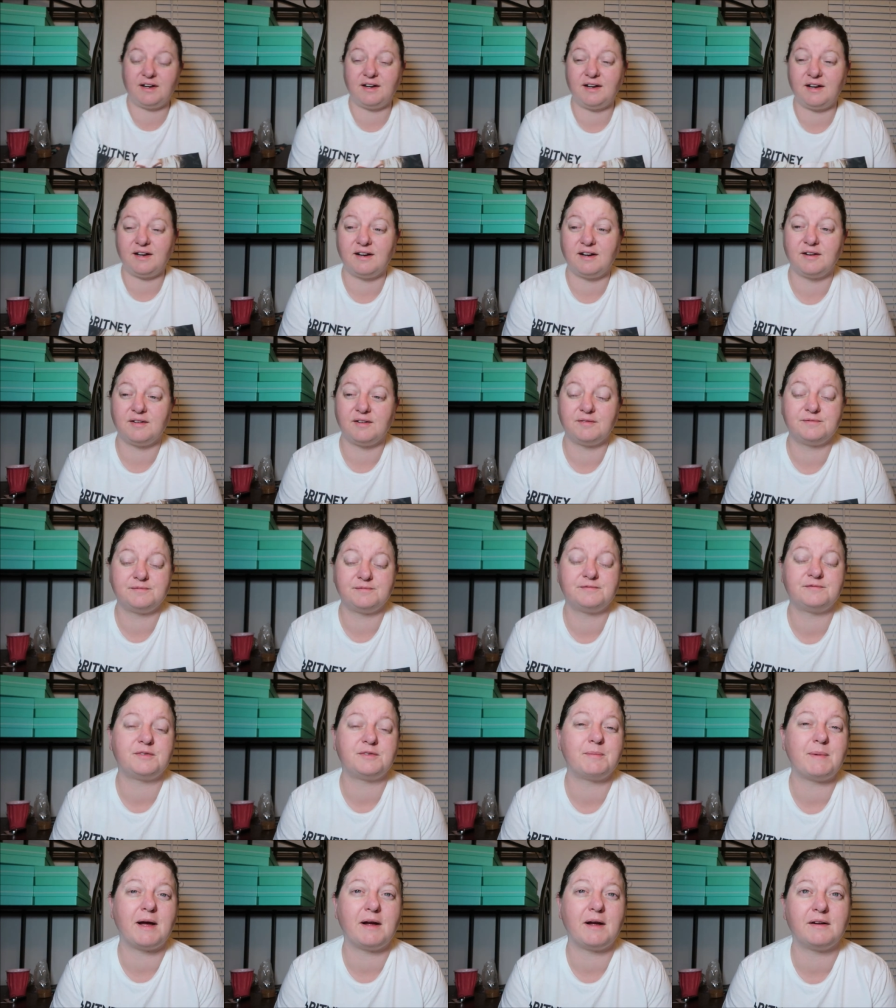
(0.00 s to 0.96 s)
um,
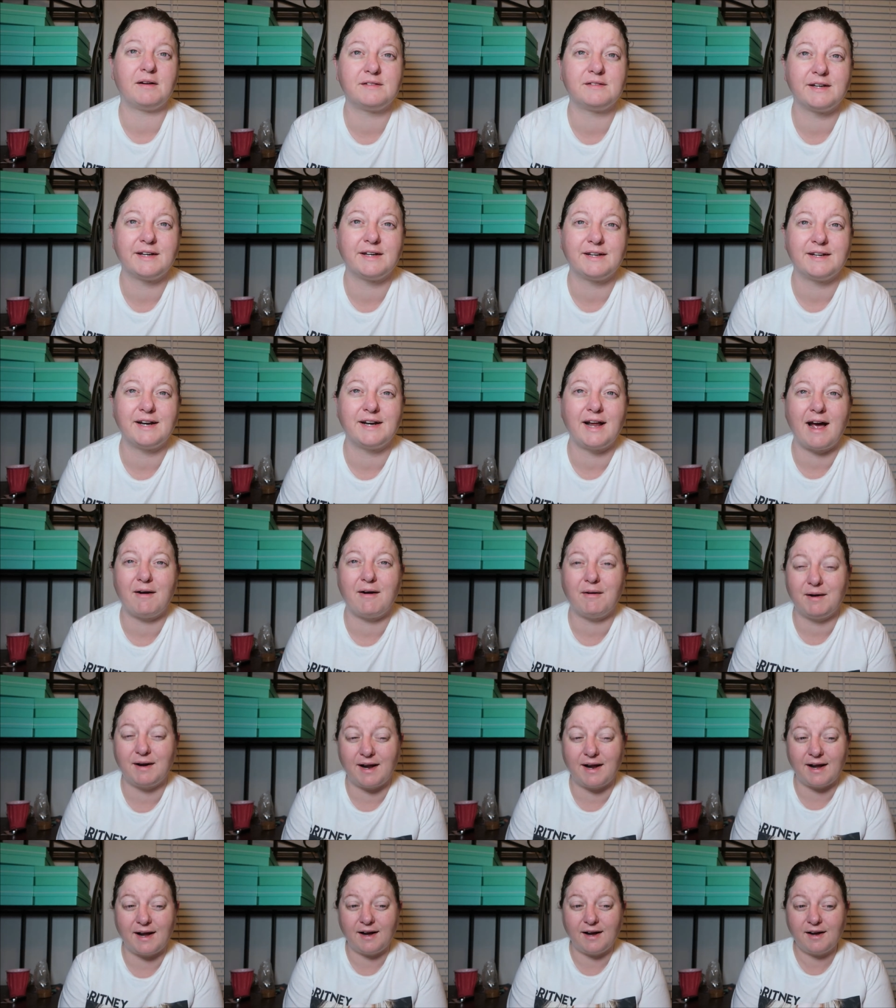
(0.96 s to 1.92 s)
for about like an hour
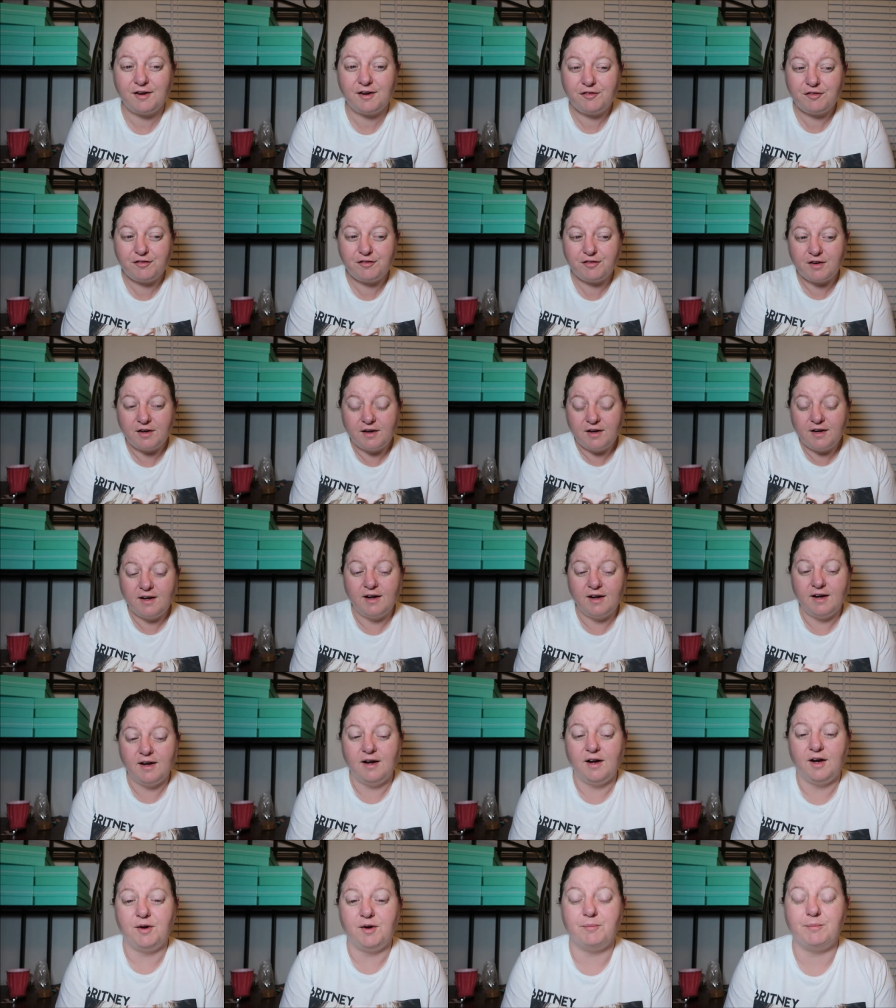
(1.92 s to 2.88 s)
and a half
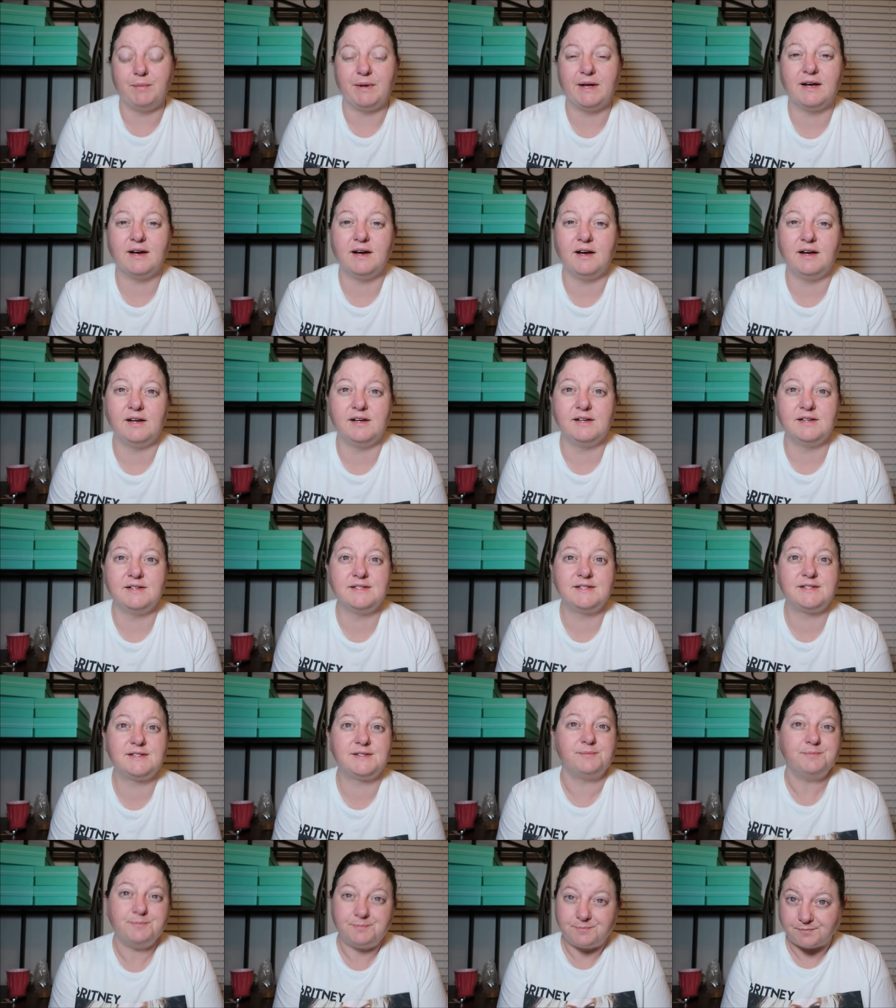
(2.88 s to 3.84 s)
because,